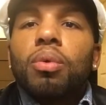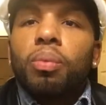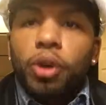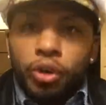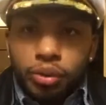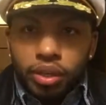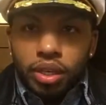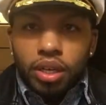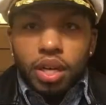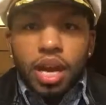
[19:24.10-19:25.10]
work.
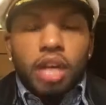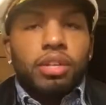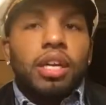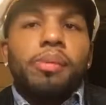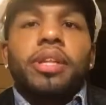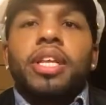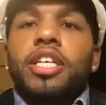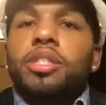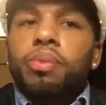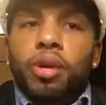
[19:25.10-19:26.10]
I tried to make
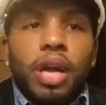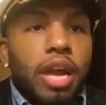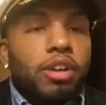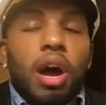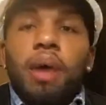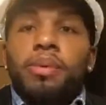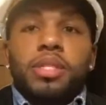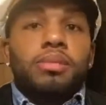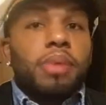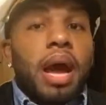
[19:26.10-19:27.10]
things work.
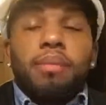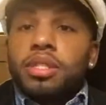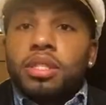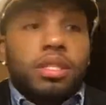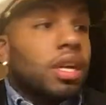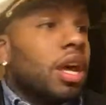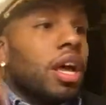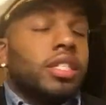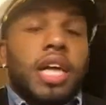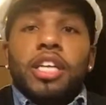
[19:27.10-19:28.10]
I was
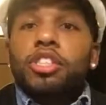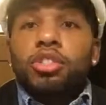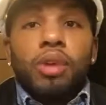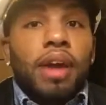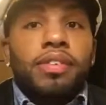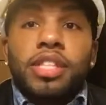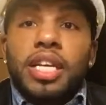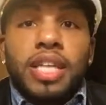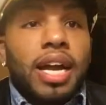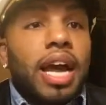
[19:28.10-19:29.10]
text you every
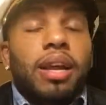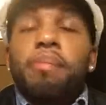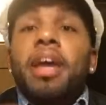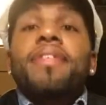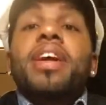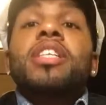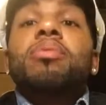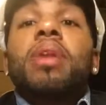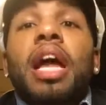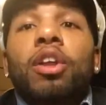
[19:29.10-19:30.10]
chance I got it. Matter of fact, this
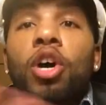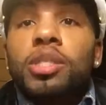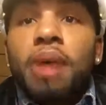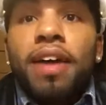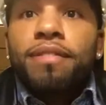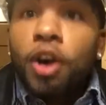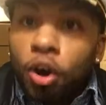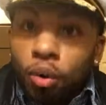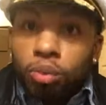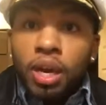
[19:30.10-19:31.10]
when I lost my
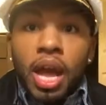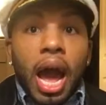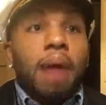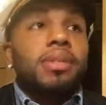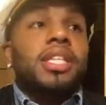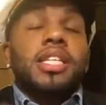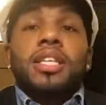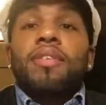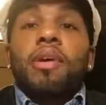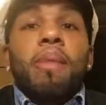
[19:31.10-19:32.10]
phone. I was texting
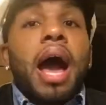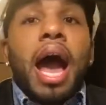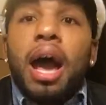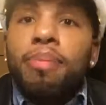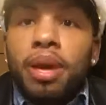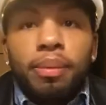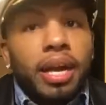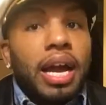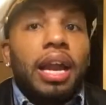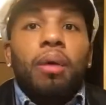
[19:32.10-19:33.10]
him from my iPad when
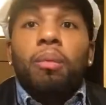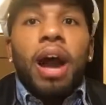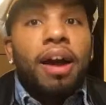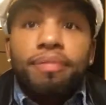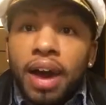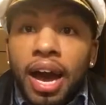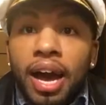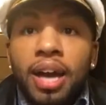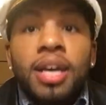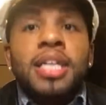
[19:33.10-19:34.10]
I got a
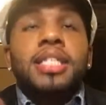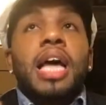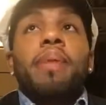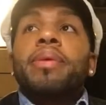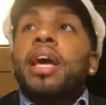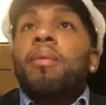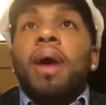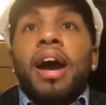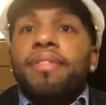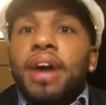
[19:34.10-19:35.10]
Wi-Fi, stopping at
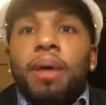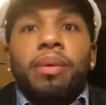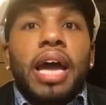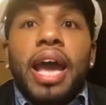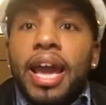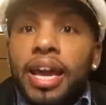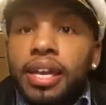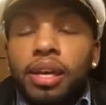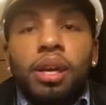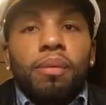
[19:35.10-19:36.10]
Wi-Fi when I had
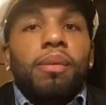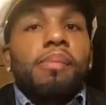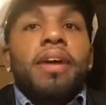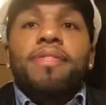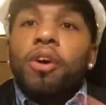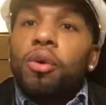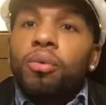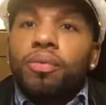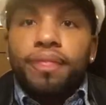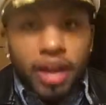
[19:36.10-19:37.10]
it, when my phone
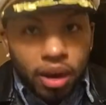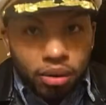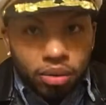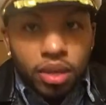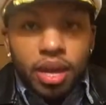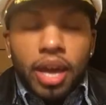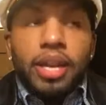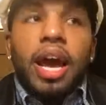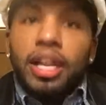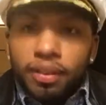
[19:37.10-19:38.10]
fell in the
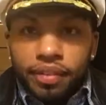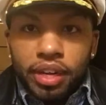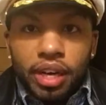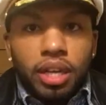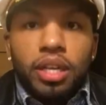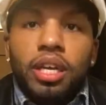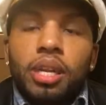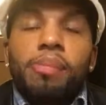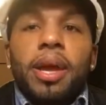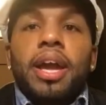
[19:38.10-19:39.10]
elevator and I couldn't get
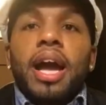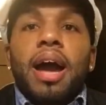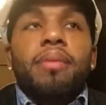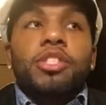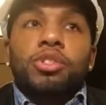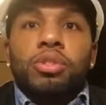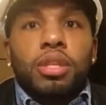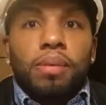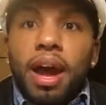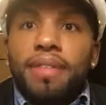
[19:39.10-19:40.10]
it back. I was using
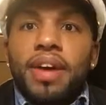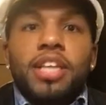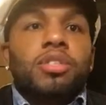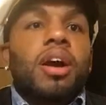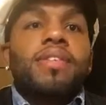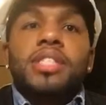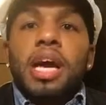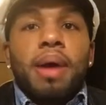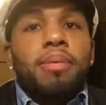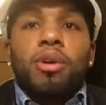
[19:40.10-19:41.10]
the Wi-Fi, so every
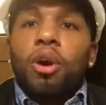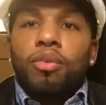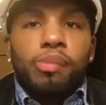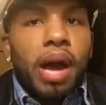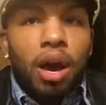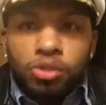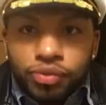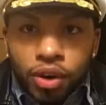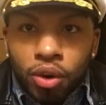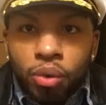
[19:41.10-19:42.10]
time I would call him from my house
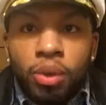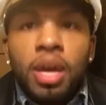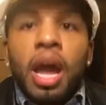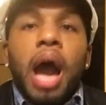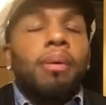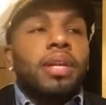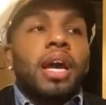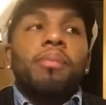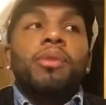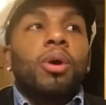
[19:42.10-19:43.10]
phone, I would let
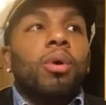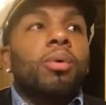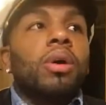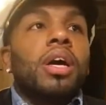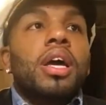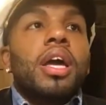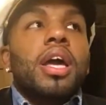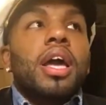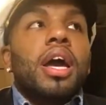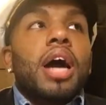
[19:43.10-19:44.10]
him know.
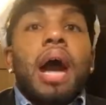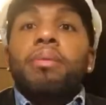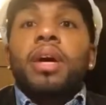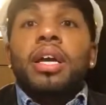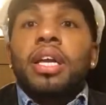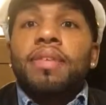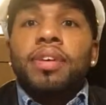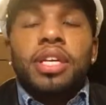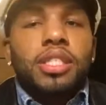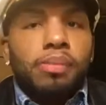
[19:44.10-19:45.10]
I would
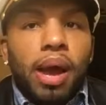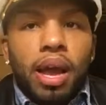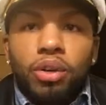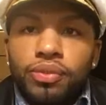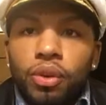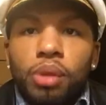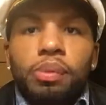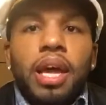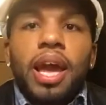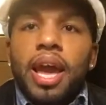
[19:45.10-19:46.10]
even get somebody else's phone and be
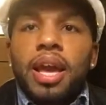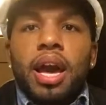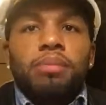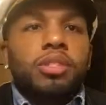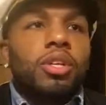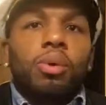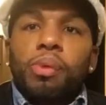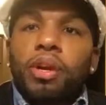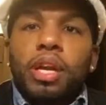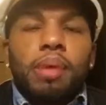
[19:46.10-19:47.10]
like, hey, I'm still
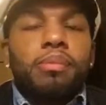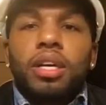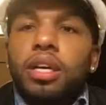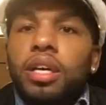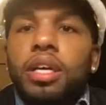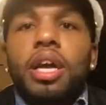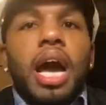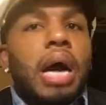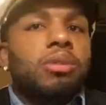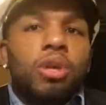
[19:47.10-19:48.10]
working, I'm good,
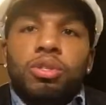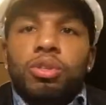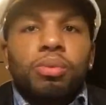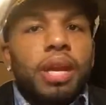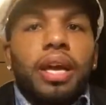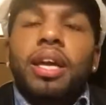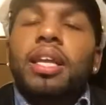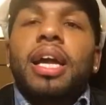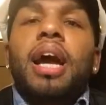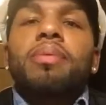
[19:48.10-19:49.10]
I'll talk to you when I
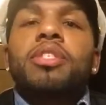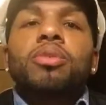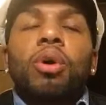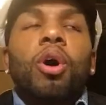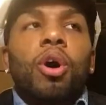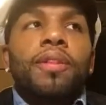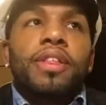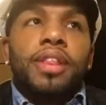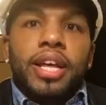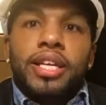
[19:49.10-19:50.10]
can. I was doing all the
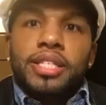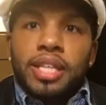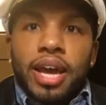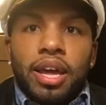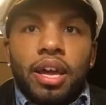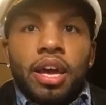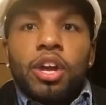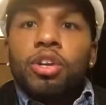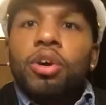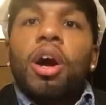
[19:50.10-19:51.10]
things that,
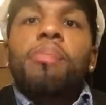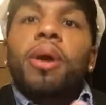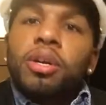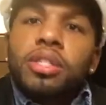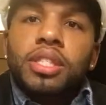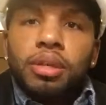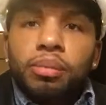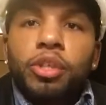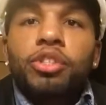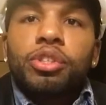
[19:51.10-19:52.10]
a person
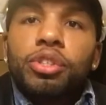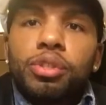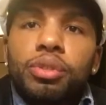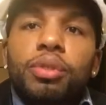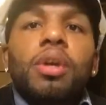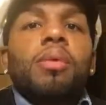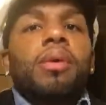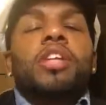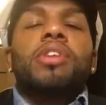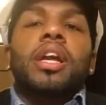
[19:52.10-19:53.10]
would do when
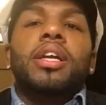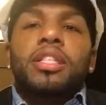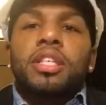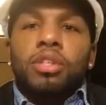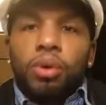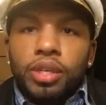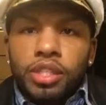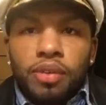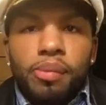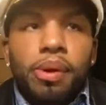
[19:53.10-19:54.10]
they're trying to get to know each
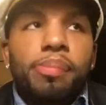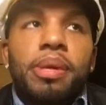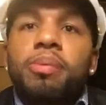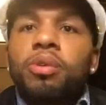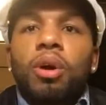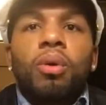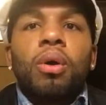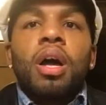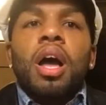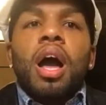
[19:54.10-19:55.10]
other, but people don't
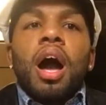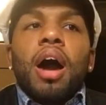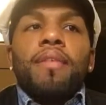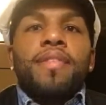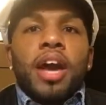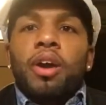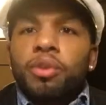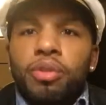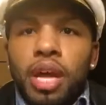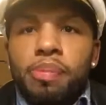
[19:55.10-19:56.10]

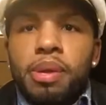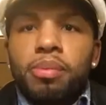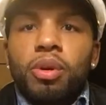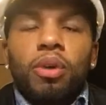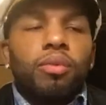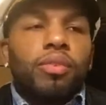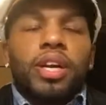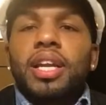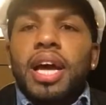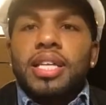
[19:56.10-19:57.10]
value that. People don't
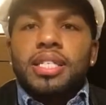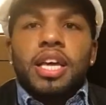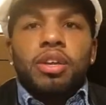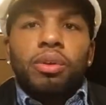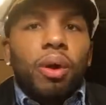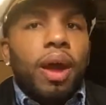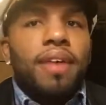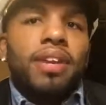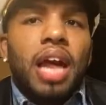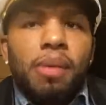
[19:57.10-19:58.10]
realize that. You don't
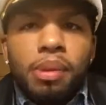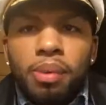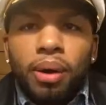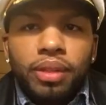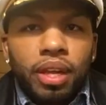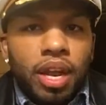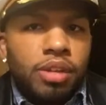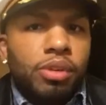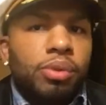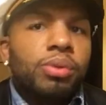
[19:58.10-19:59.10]
have a lot of people out there that
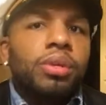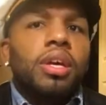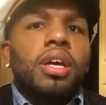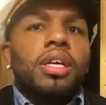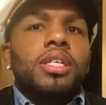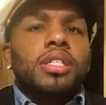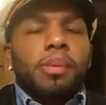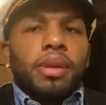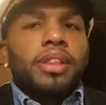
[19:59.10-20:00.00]
do some of